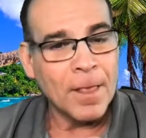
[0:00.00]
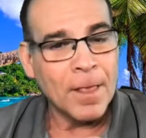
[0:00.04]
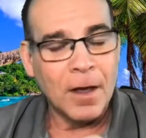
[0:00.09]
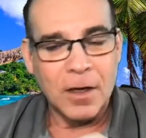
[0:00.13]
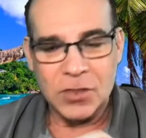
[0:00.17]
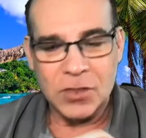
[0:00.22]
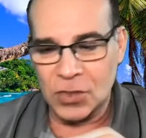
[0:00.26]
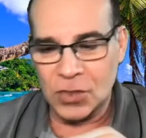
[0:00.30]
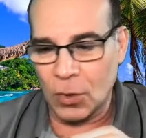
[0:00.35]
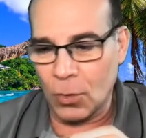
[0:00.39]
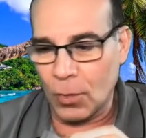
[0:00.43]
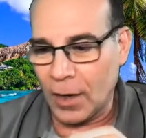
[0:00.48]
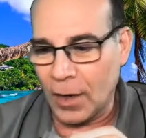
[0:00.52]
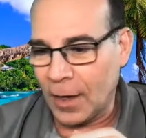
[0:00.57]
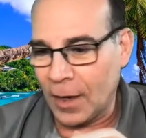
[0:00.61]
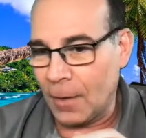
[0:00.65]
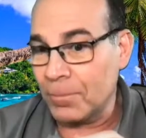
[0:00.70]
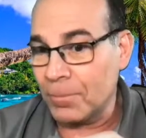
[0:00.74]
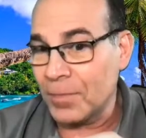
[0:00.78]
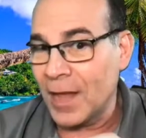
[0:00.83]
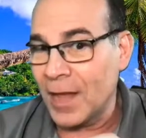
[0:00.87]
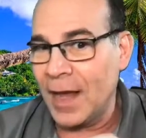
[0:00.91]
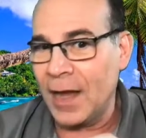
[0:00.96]

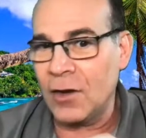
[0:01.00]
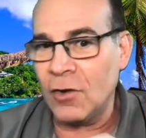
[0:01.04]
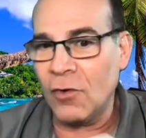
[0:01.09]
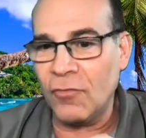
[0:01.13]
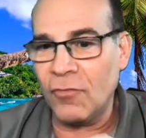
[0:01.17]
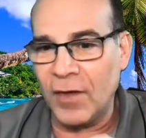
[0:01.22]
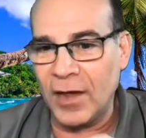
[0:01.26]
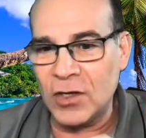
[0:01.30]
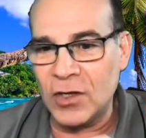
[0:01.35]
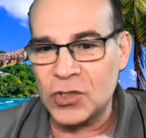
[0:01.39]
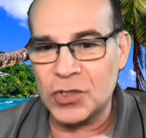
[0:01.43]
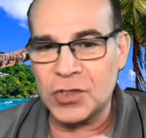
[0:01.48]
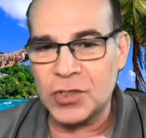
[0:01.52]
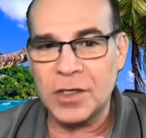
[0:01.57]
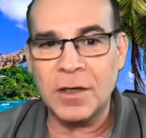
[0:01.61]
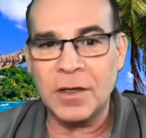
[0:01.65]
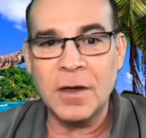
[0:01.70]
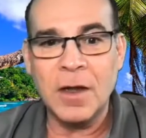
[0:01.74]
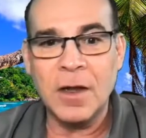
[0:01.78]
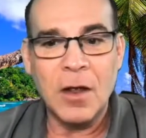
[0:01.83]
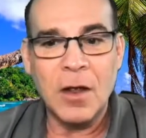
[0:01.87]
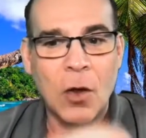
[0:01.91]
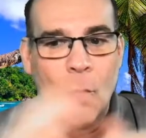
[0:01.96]
So
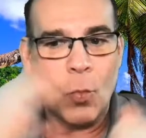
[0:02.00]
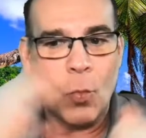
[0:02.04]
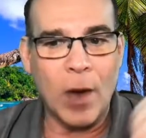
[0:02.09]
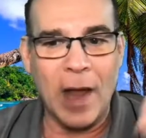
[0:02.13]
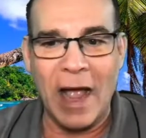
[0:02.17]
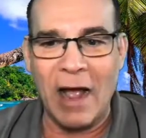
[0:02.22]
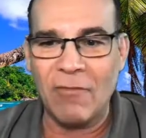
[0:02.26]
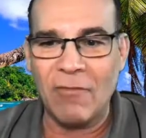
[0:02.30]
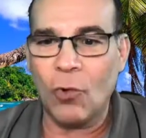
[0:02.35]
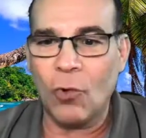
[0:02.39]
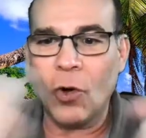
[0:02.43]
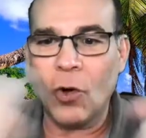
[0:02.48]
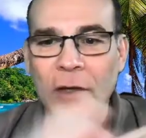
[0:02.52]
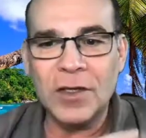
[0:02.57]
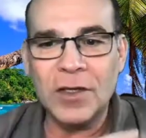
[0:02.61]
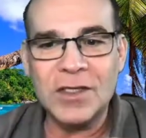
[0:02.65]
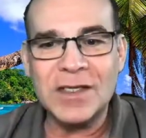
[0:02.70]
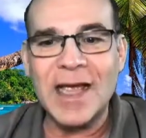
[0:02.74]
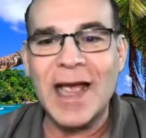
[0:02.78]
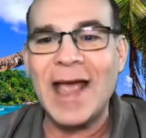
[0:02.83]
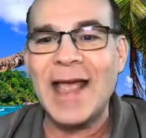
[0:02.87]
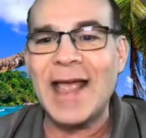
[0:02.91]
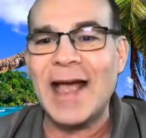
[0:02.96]
innovation, we have all this
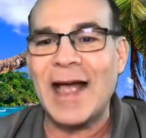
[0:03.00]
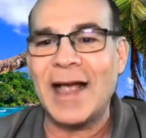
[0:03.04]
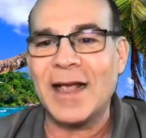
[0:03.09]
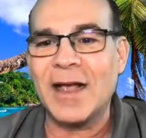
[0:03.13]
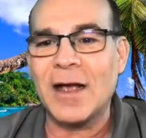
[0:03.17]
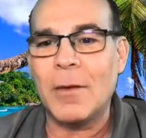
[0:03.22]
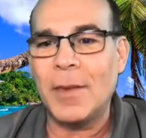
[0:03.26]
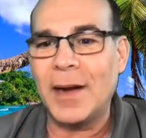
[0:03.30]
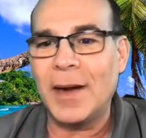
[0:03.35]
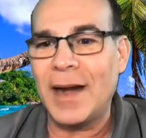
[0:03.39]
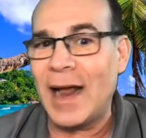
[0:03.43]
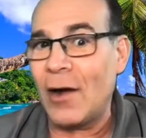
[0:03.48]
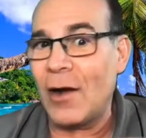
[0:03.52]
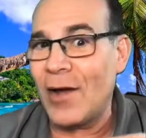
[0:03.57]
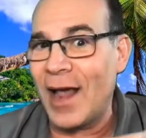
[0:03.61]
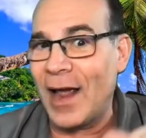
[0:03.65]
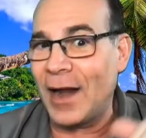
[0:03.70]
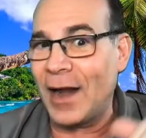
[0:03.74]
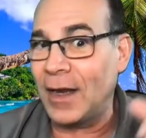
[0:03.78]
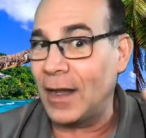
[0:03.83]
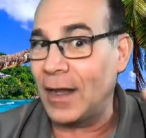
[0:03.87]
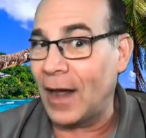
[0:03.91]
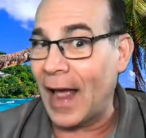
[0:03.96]
AI coming out
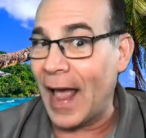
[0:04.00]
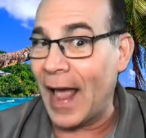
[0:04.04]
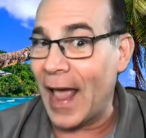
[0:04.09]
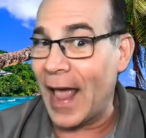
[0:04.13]
and the